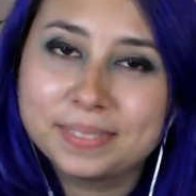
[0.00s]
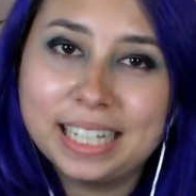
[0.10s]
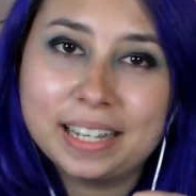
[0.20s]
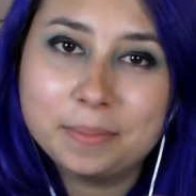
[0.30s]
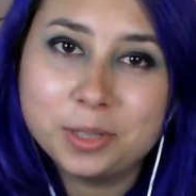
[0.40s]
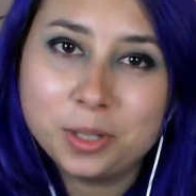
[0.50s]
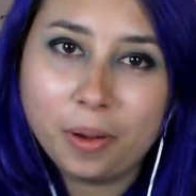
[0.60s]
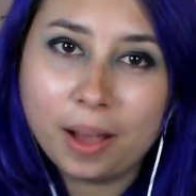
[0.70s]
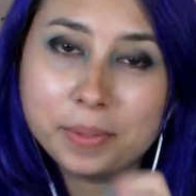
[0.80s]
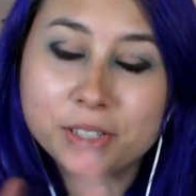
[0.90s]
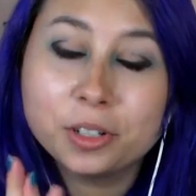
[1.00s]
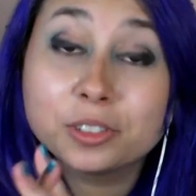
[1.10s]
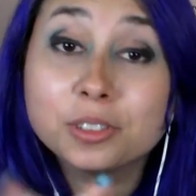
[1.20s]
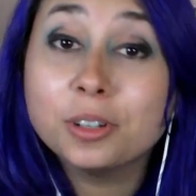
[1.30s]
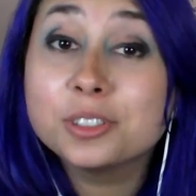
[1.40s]
I am so happy.
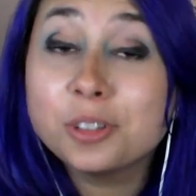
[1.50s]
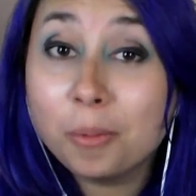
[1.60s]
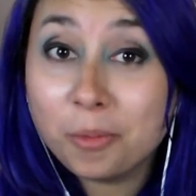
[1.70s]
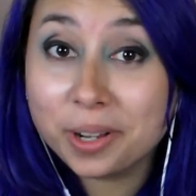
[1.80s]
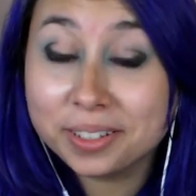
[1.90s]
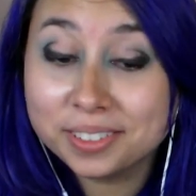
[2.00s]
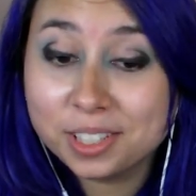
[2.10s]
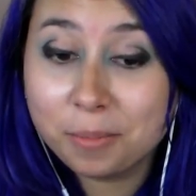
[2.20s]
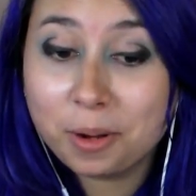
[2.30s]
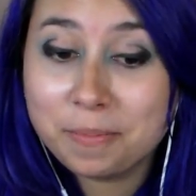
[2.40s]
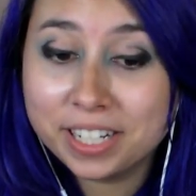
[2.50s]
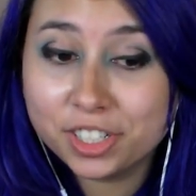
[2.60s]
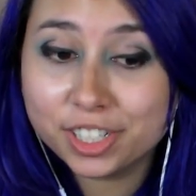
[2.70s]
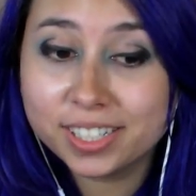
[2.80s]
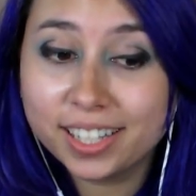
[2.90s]
Yes, someone
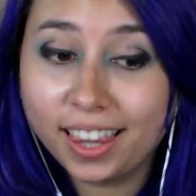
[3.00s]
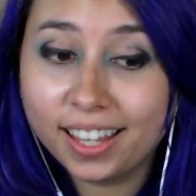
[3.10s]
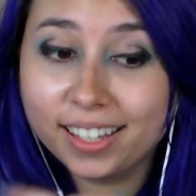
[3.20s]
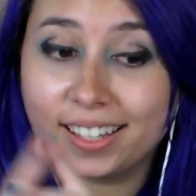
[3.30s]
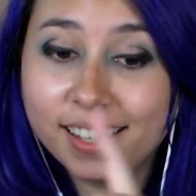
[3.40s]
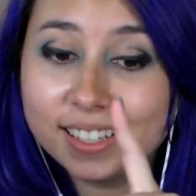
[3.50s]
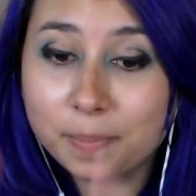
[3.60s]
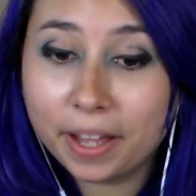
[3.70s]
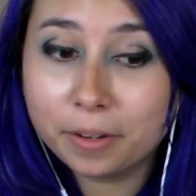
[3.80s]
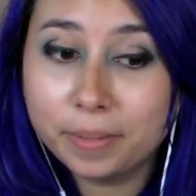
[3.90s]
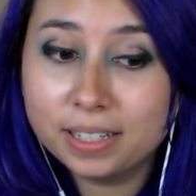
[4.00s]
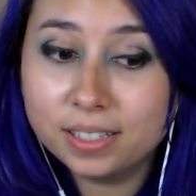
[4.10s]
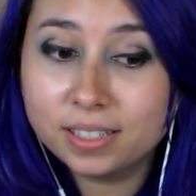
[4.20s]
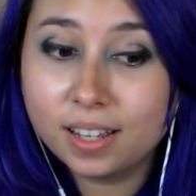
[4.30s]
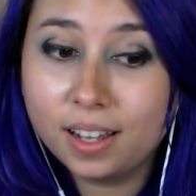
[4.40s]
mentioned like
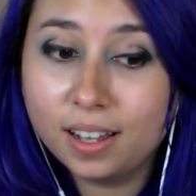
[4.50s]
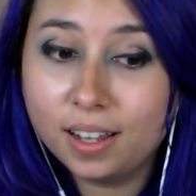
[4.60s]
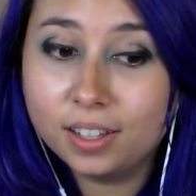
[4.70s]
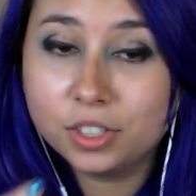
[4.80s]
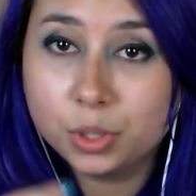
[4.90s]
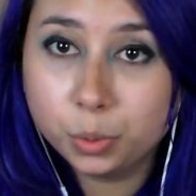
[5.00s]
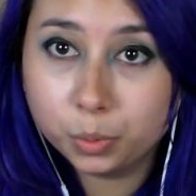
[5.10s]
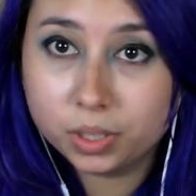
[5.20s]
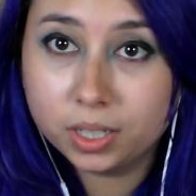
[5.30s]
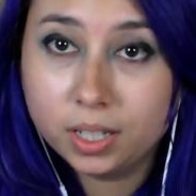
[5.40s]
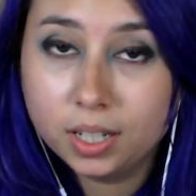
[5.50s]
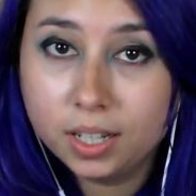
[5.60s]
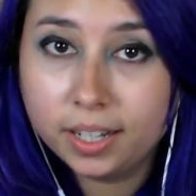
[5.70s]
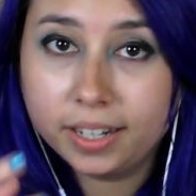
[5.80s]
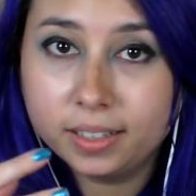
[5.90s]
Spider-Man's suit
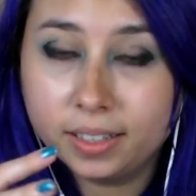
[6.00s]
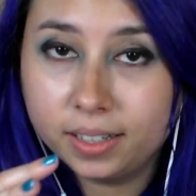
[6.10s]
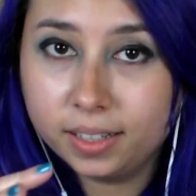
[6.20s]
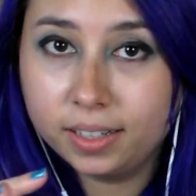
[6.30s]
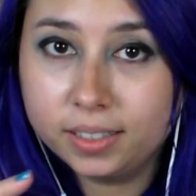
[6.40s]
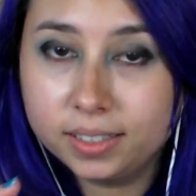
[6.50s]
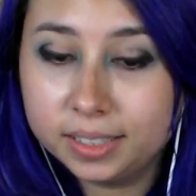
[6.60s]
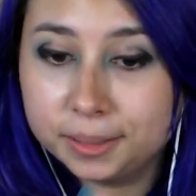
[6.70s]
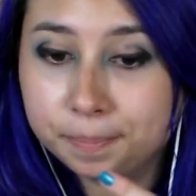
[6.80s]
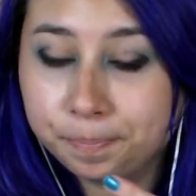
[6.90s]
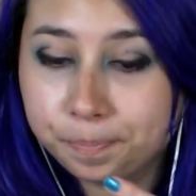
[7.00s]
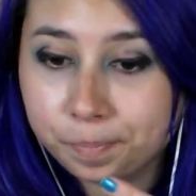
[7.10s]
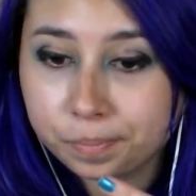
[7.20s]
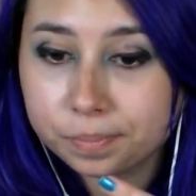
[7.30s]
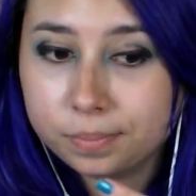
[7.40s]
in the
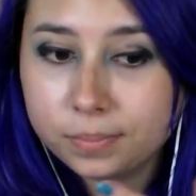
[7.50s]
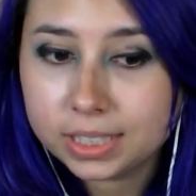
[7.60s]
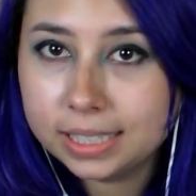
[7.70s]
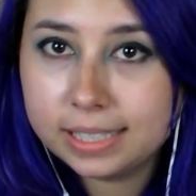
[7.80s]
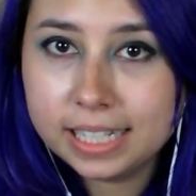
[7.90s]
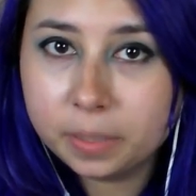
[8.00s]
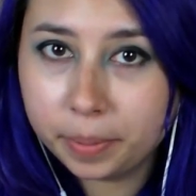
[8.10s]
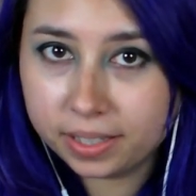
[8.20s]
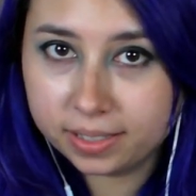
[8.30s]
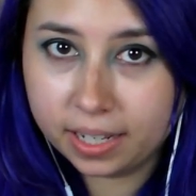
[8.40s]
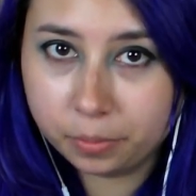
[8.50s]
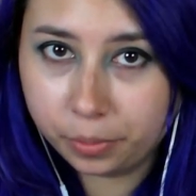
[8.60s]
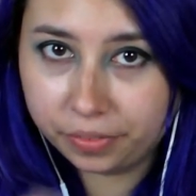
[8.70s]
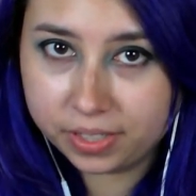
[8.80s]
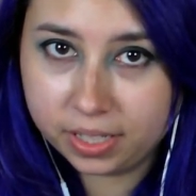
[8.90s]
sneak peeks that
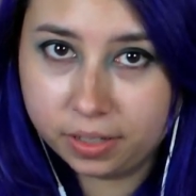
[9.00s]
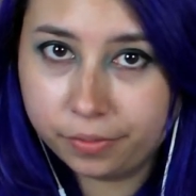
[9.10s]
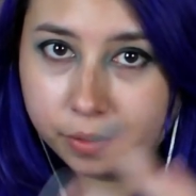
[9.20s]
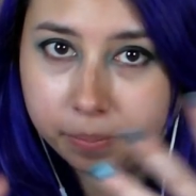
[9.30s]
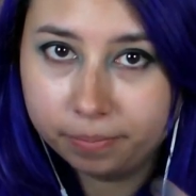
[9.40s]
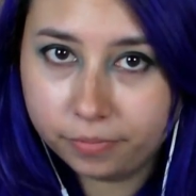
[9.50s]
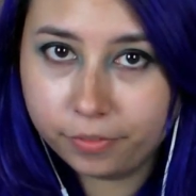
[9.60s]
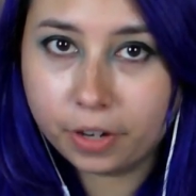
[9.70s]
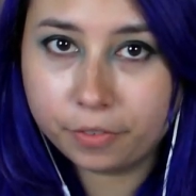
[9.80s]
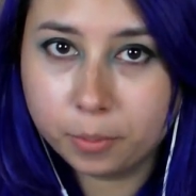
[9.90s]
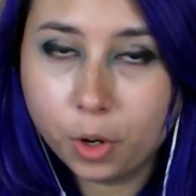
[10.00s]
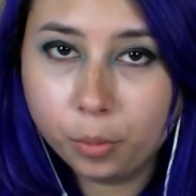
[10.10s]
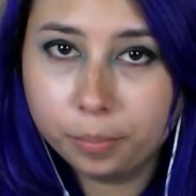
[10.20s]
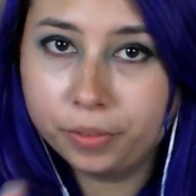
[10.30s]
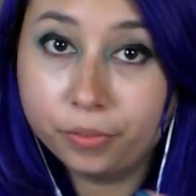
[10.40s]
we've seen from Far From
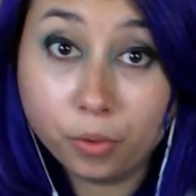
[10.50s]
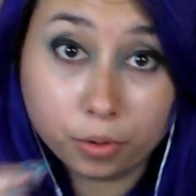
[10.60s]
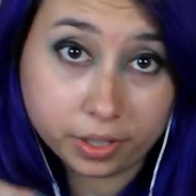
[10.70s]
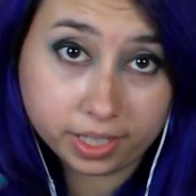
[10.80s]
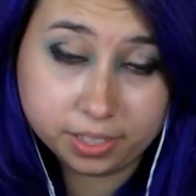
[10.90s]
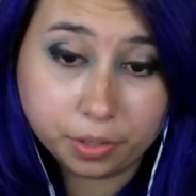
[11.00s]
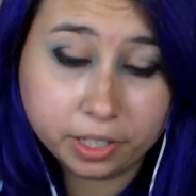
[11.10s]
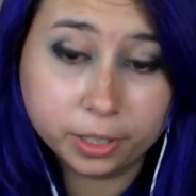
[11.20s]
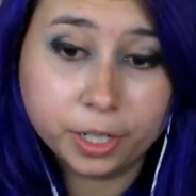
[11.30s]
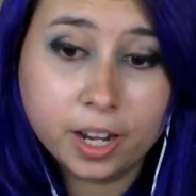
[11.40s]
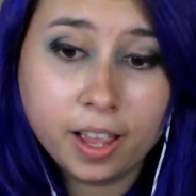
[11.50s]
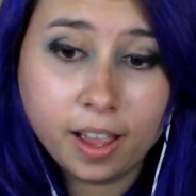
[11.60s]
Home before this trailer.